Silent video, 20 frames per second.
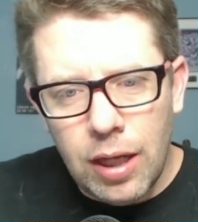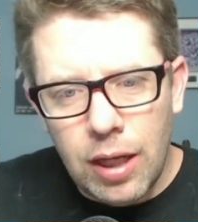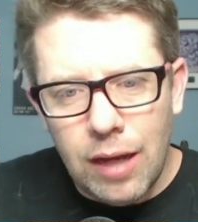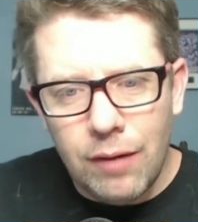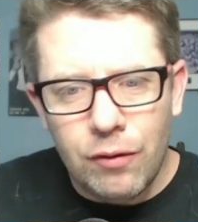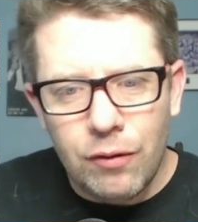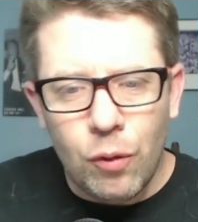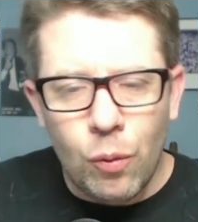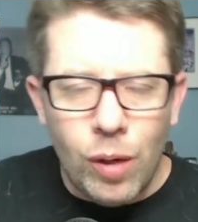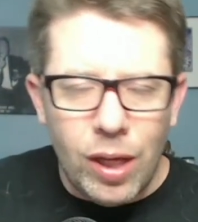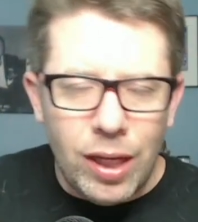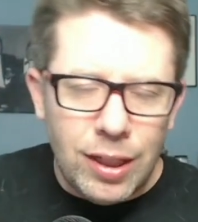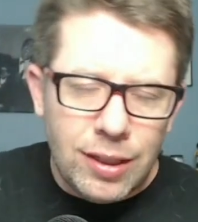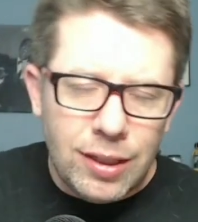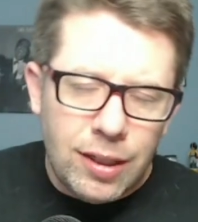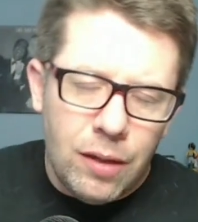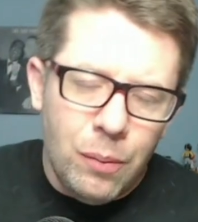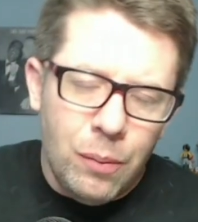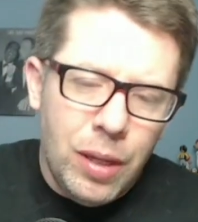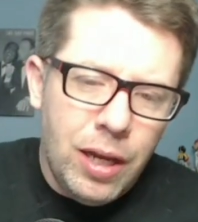if the
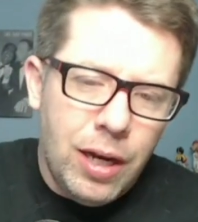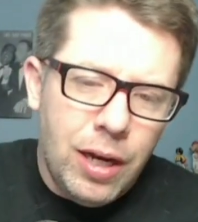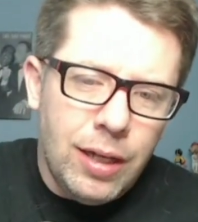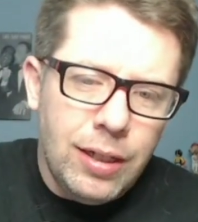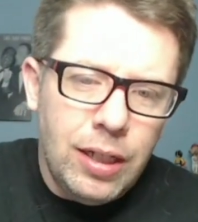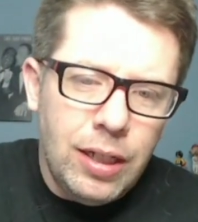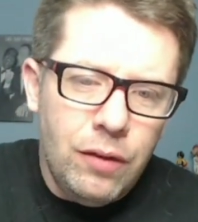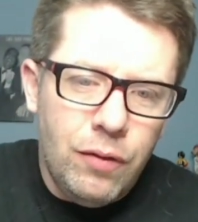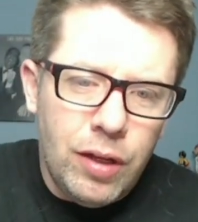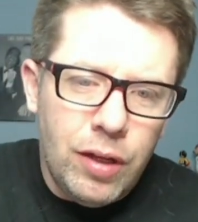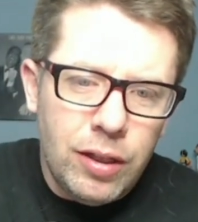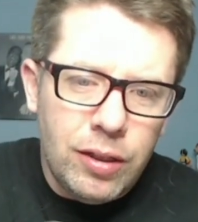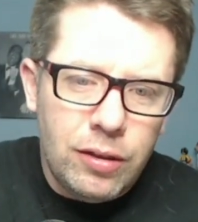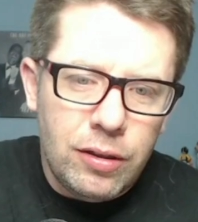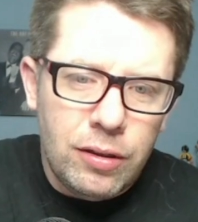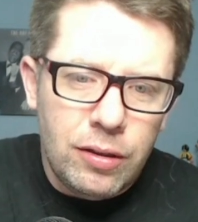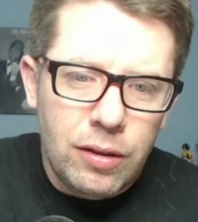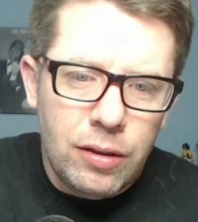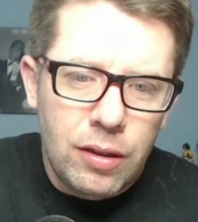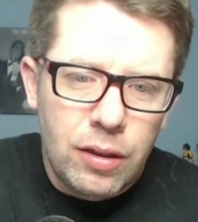wings commit on
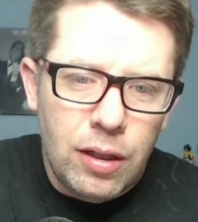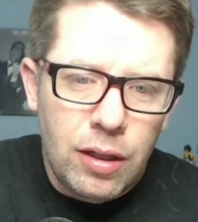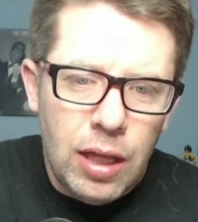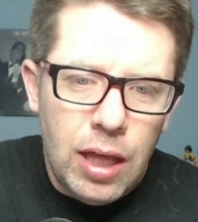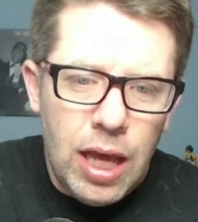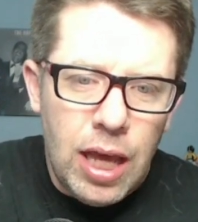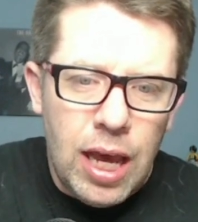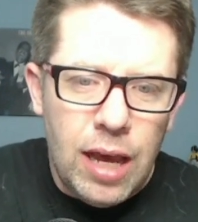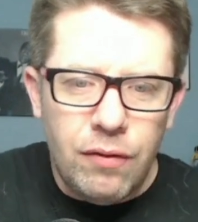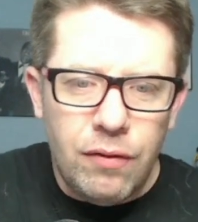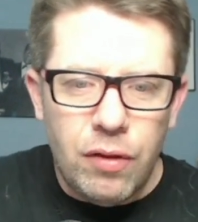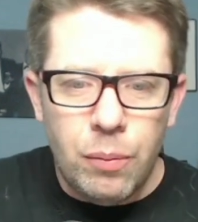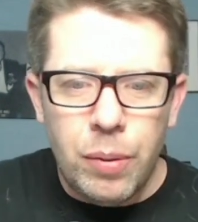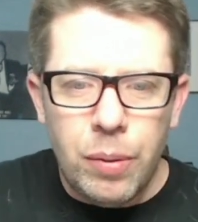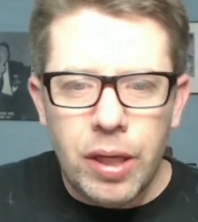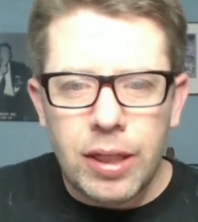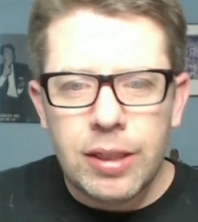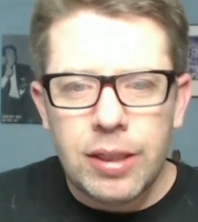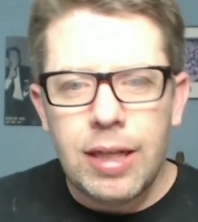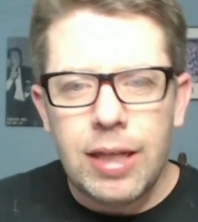defense, if the
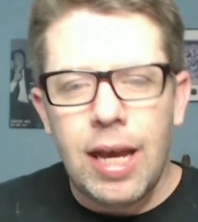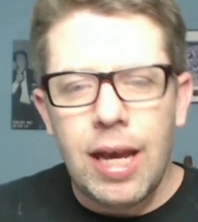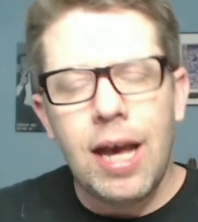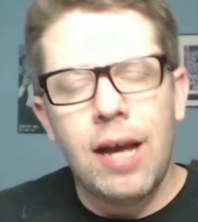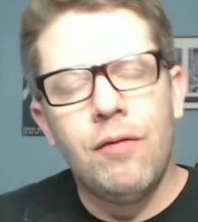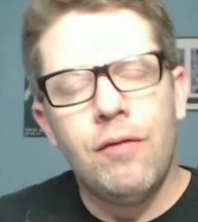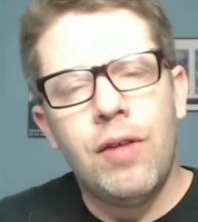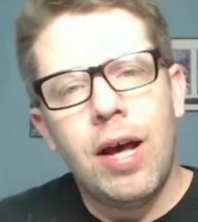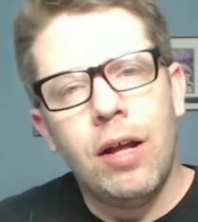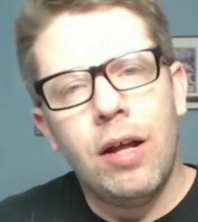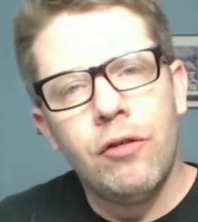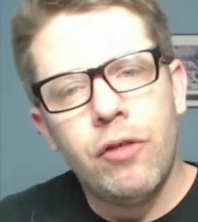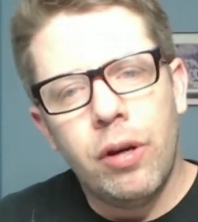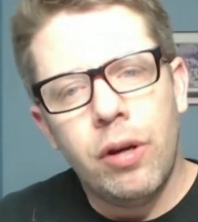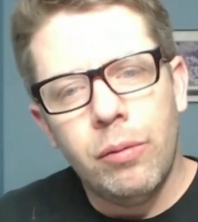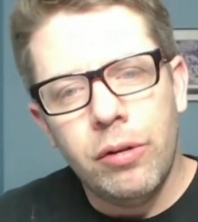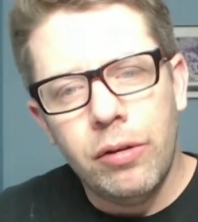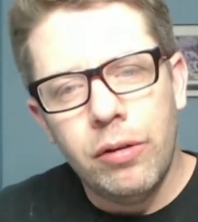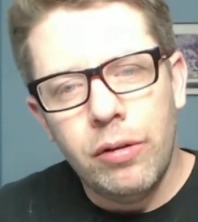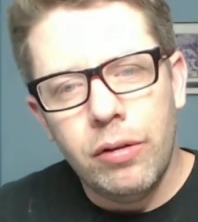bigs stay out of foul
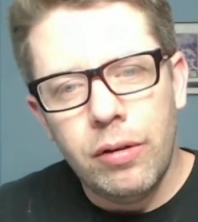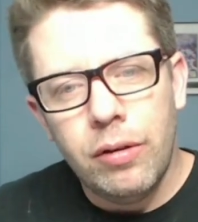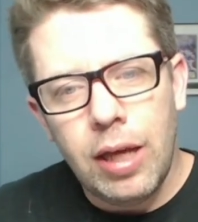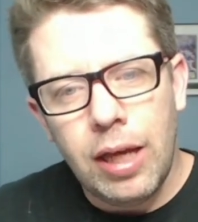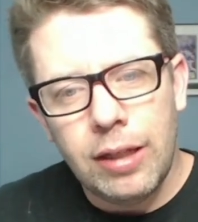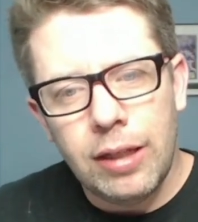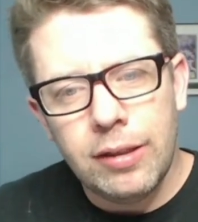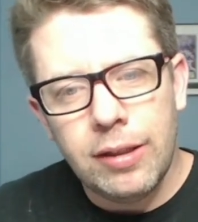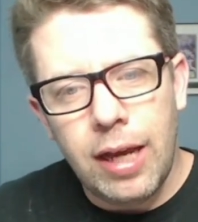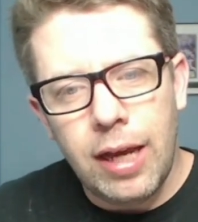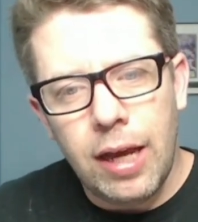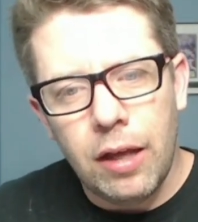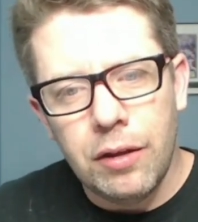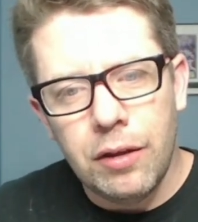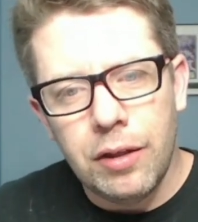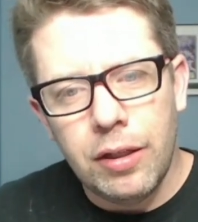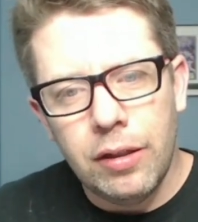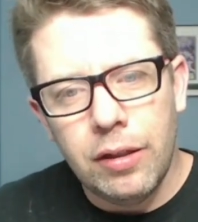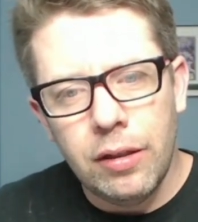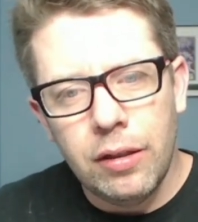trouble and stay
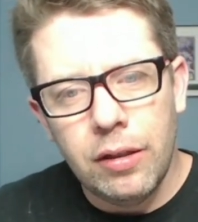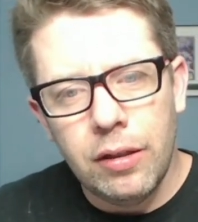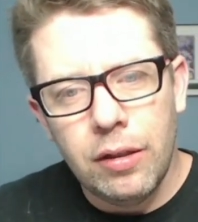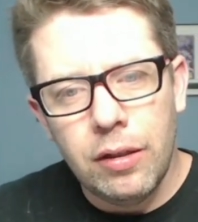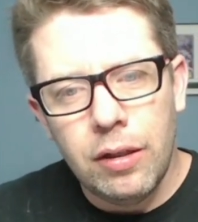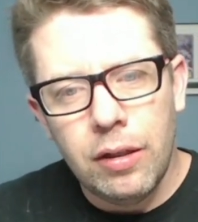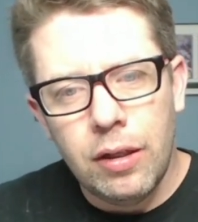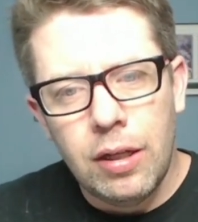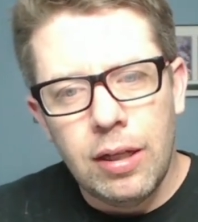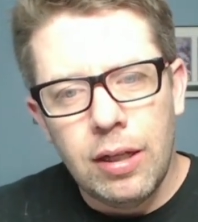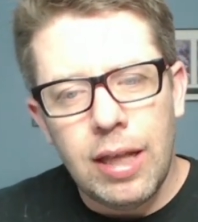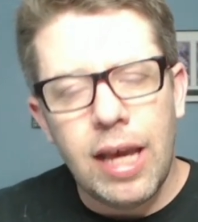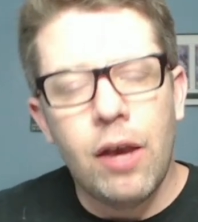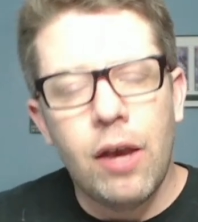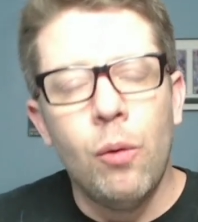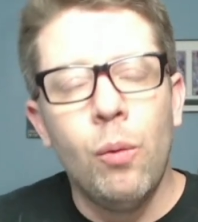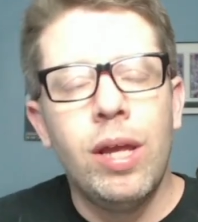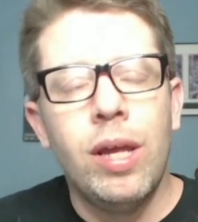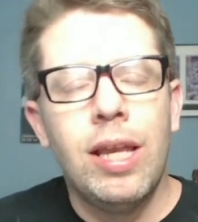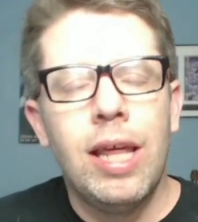healthy, they
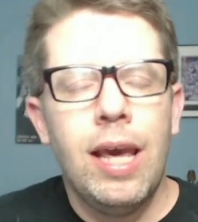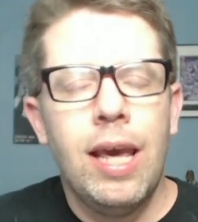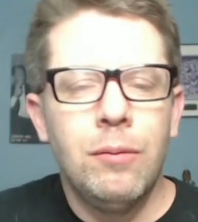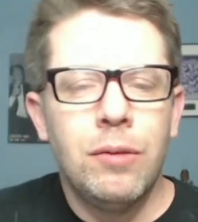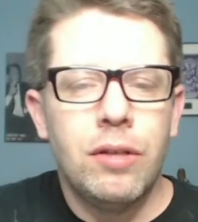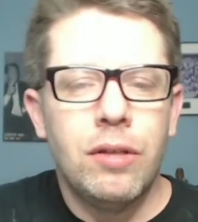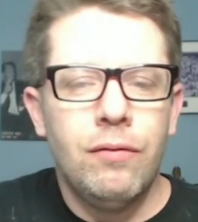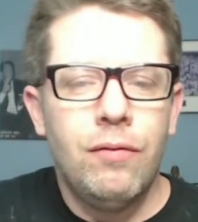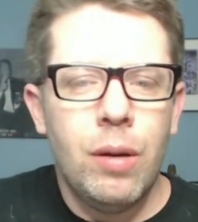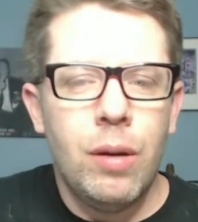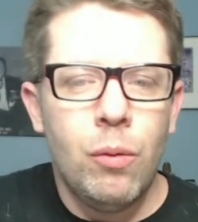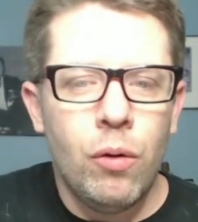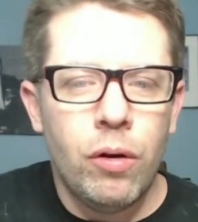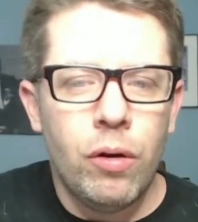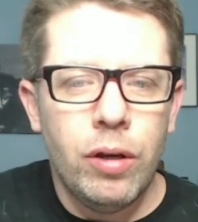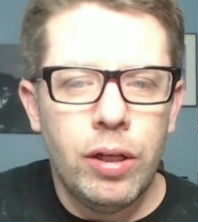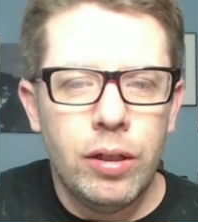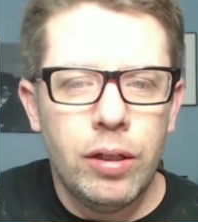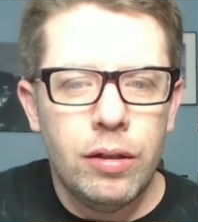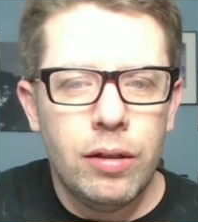can win games in
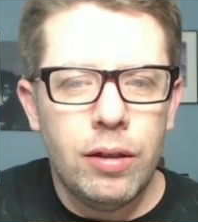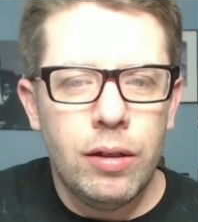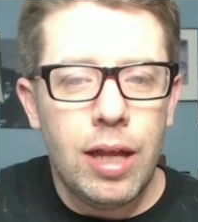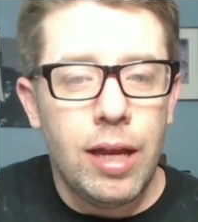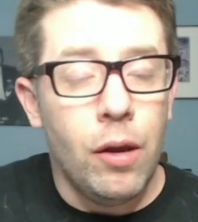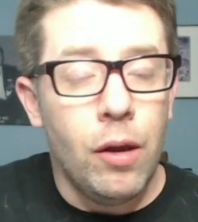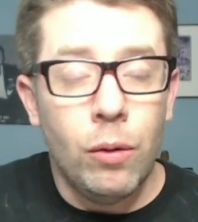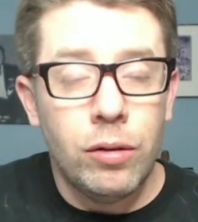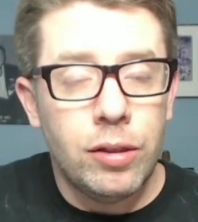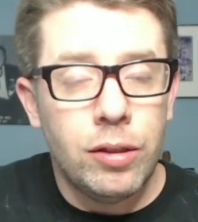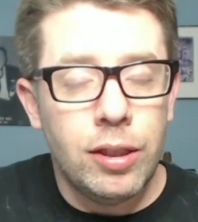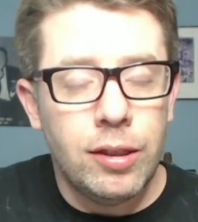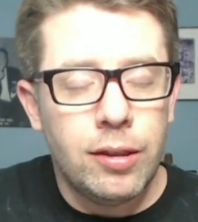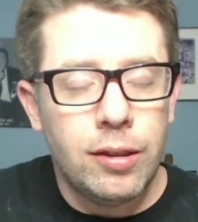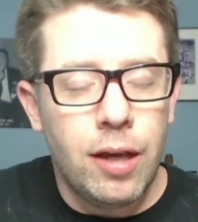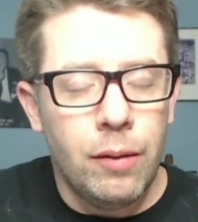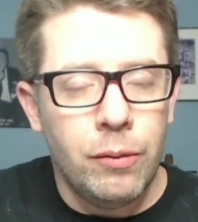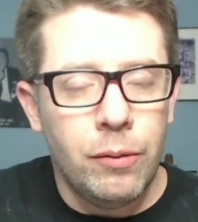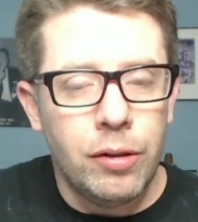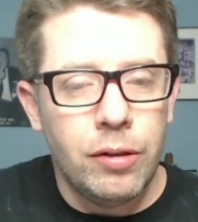February that no one sees
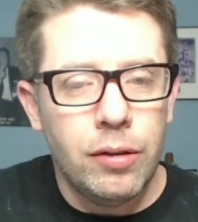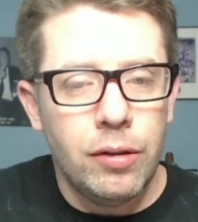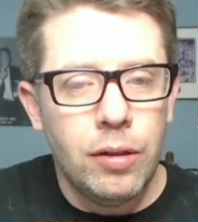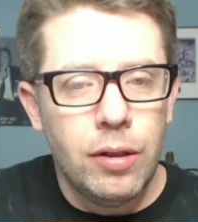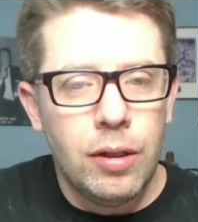coming.